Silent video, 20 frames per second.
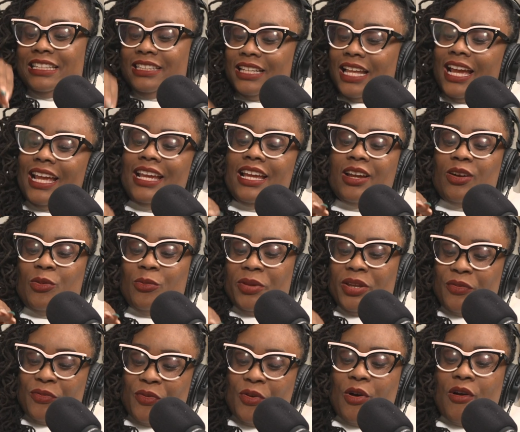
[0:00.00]
Like
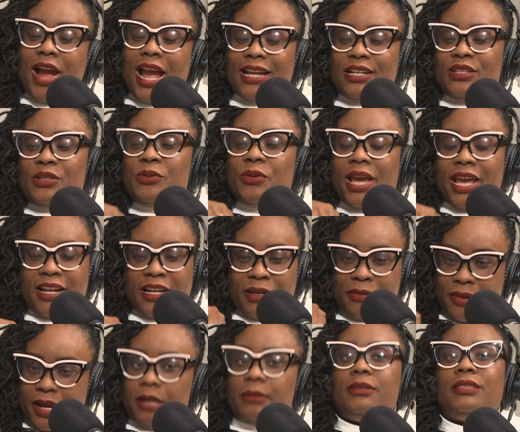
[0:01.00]
before I do any
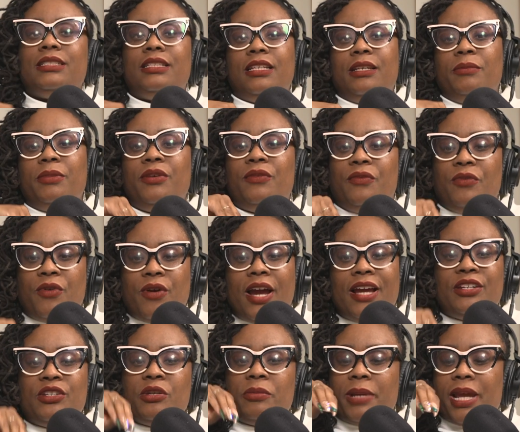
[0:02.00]
Bible tea, before I
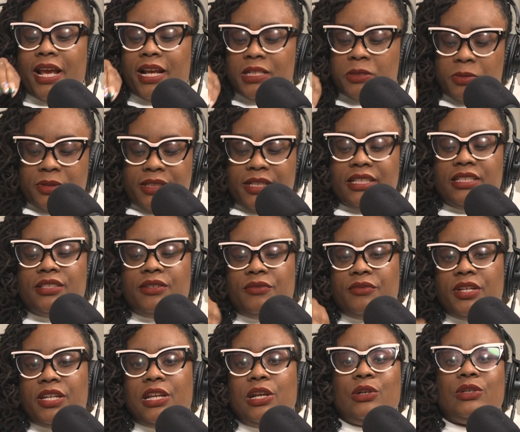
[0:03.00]
do my explanation
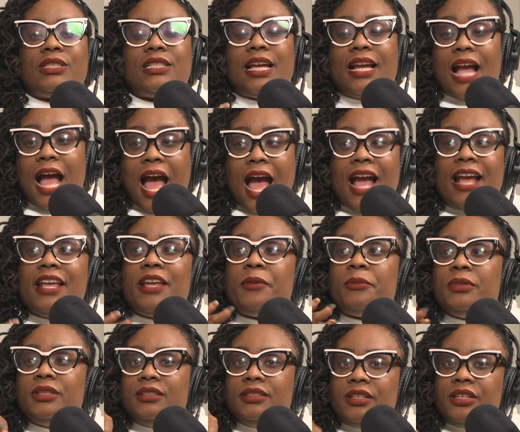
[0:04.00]
videos, like I
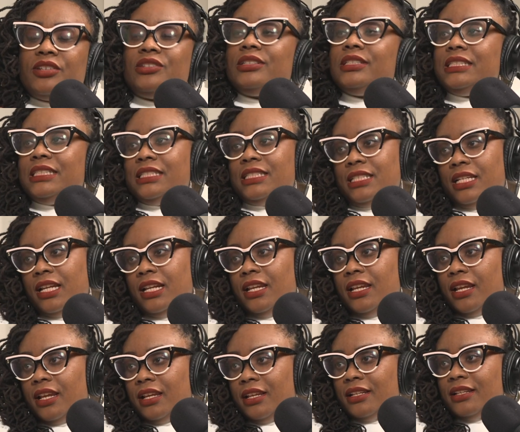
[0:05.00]
am literally studying.